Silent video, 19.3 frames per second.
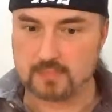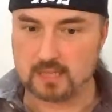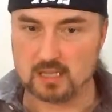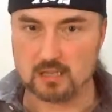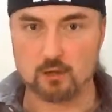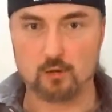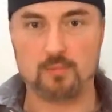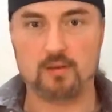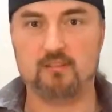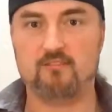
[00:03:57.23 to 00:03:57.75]
A
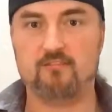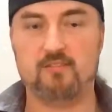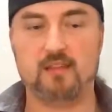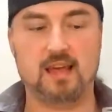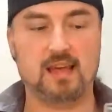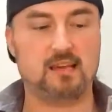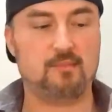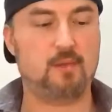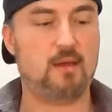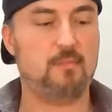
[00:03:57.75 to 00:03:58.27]
little bit of
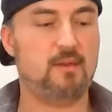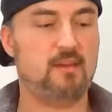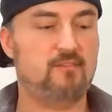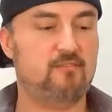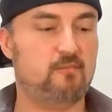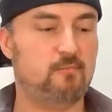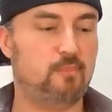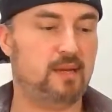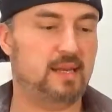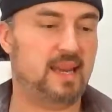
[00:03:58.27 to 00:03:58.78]
like maybe
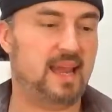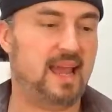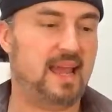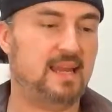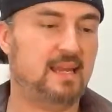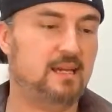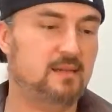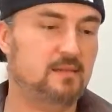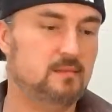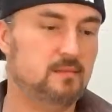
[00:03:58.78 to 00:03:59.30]
even
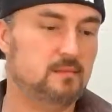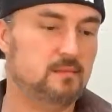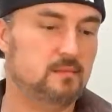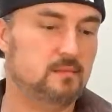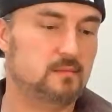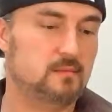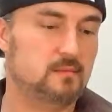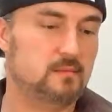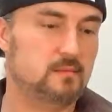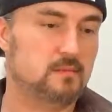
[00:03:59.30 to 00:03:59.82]
banana.
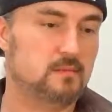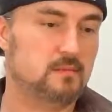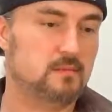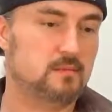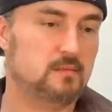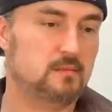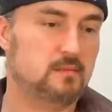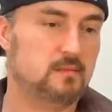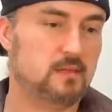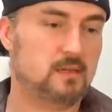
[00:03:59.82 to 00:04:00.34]

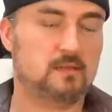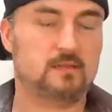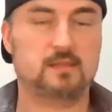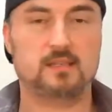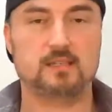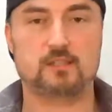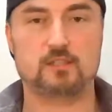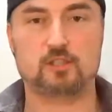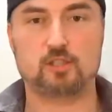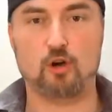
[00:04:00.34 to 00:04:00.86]
This
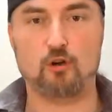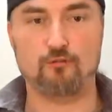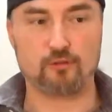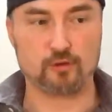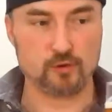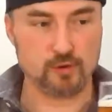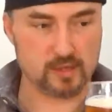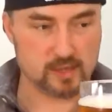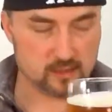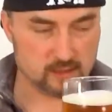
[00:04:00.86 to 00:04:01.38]
thing's so
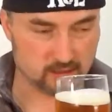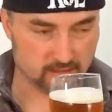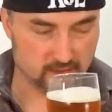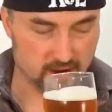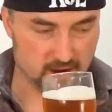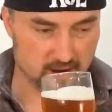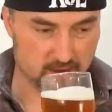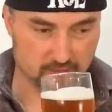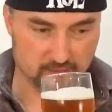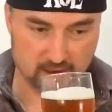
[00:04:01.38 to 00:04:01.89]
fruity.
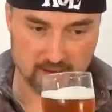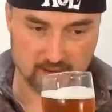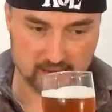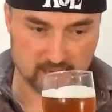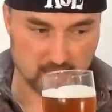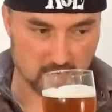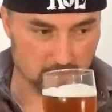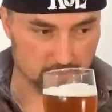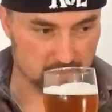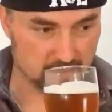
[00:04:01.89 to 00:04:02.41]
Very, very
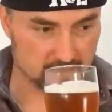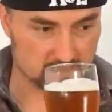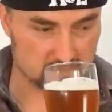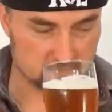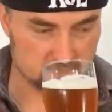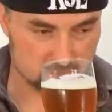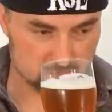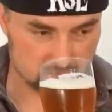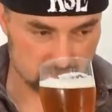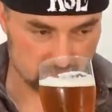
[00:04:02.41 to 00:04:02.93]

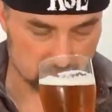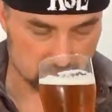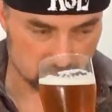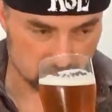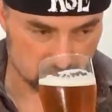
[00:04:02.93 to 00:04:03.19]
complex scent.